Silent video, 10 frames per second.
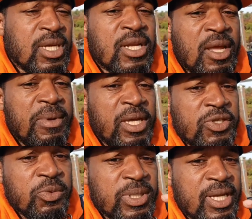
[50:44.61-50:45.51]
Let me hit
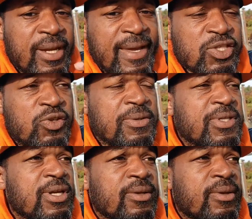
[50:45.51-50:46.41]
you with that last
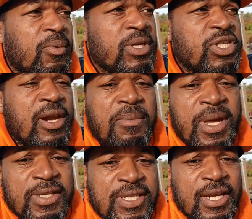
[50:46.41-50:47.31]
scripture. I want y'all to
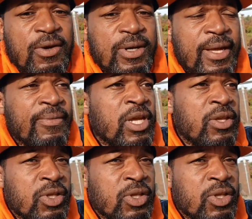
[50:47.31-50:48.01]
meditate on that.